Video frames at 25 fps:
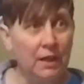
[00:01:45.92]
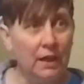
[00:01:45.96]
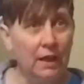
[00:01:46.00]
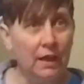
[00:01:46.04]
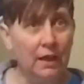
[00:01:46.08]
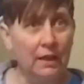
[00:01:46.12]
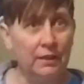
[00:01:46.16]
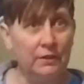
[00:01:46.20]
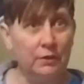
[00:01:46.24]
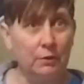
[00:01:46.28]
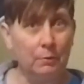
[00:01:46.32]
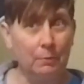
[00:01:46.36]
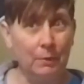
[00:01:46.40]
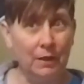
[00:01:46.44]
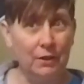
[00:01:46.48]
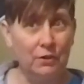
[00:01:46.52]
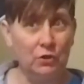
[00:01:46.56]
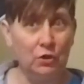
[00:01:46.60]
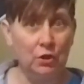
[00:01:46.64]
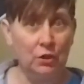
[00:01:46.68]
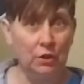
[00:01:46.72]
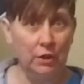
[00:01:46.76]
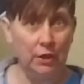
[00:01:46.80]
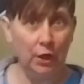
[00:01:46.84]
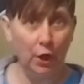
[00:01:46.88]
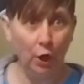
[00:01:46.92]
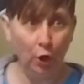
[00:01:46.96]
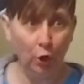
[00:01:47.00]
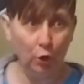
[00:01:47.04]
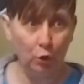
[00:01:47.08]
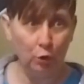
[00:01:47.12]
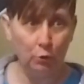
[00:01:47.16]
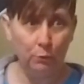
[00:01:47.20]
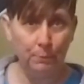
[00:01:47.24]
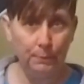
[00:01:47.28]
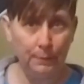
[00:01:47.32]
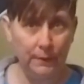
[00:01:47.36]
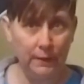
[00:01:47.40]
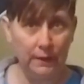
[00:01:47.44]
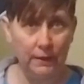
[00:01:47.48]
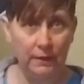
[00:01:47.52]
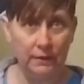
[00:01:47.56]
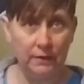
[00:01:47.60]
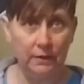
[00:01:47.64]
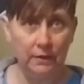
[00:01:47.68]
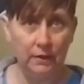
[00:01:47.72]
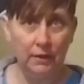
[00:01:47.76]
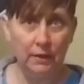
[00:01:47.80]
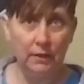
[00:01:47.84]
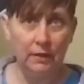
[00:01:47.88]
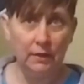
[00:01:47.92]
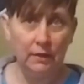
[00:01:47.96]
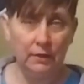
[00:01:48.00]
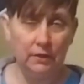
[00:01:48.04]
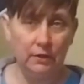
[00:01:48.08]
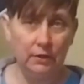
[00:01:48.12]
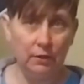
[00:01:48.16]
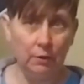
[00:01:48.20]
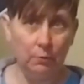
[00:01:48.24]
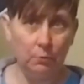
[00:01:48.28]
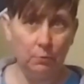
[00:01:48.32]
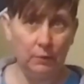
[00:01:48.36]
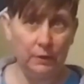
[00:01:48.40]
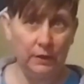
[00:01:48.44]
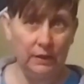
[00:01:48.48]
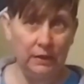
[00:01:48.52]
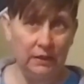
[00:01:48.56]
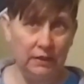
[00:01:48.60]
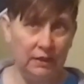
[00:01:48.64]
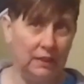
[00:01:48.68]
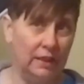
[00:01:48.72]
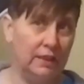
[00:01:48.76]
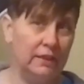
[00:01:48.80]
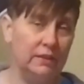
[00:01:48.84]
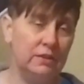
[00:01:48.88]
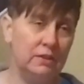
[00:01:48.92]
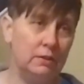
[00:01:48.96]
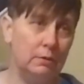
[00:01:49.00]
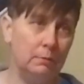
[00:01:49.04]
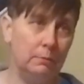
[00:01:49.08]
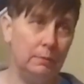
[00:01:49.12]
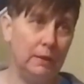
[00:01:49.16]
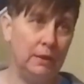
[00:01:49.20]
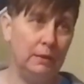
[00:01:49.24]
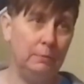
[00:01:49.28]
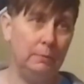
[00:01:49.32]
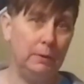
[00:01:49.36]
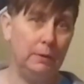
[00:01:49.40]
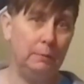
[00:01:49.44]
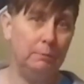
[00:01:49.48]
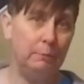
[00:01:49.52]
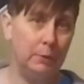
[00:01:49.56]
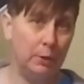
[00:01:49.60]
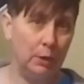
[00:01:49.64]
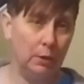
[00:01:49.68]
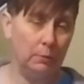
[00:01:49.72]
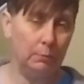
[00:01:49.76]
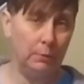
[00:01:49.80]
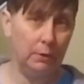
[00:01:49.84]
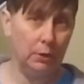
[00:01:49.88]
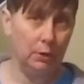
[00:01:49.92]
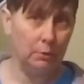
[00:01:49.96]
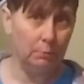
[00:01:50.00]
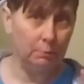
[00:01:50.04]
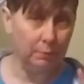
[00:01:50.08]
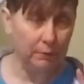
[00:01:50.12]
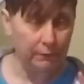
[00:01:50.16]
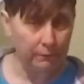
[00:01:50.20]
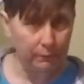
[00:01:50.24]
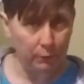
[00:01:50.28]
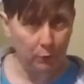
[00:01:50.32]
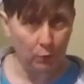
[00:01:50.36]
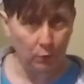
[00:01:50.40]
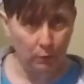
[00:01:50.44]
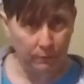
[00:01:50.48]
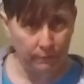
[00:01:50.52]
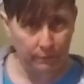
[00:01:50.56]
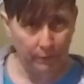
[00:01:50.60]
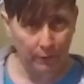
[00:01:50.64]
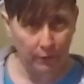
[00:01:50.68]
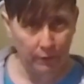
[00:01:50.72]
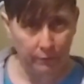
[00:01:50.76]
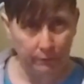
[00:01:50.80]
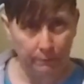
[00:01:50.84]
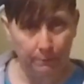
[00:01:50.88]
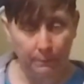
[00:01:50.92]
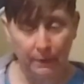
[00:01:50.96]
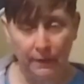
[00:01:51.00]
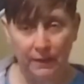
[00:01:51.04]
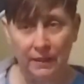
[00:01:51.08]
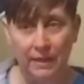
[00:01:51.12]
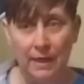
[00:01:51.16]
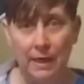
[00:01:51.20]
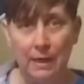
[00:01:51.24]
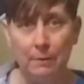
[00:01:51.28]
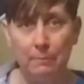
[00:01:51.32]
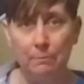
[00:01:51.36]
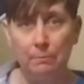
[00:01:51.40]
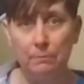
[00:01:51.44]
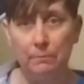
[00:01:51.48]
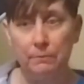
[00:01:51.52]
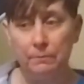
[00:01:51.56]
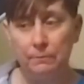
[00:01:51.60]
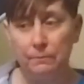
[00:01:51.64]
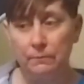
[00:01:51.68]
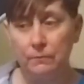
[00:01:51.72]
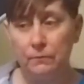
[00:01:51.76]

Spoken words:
And I'm actually hoping that we get to maybe Birmingham before 5 PM